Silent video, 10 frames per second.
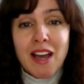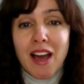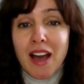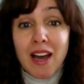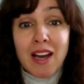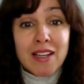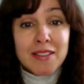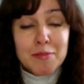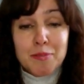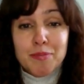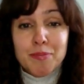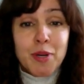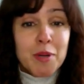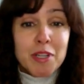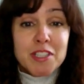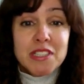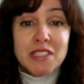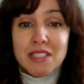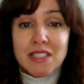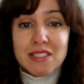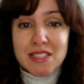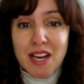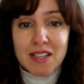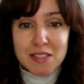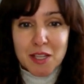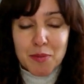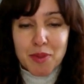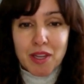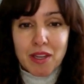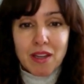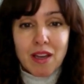I pretty much did the exact same thing.